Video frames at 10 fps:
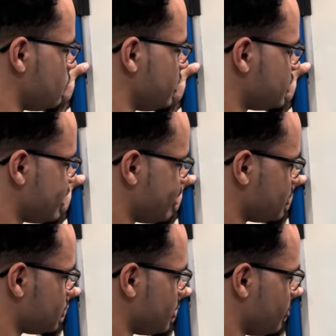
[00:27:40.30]

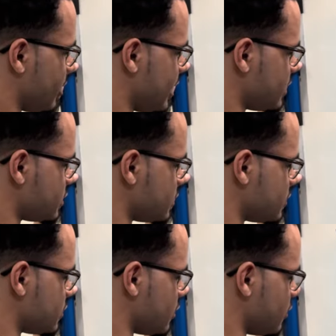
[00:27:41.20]
established the
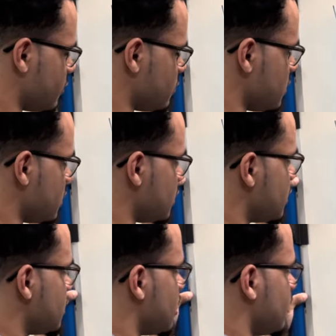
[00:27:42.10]
unbiasedness of the
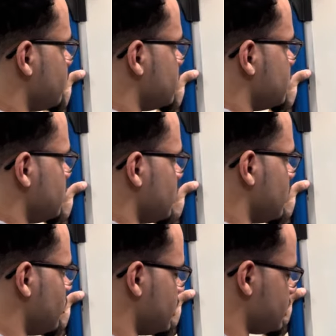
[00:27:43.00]

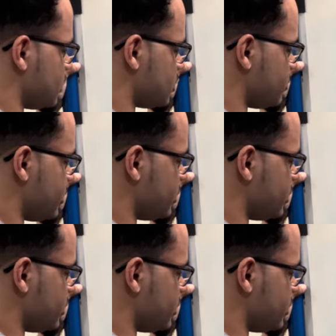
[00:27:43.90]
OLS estimator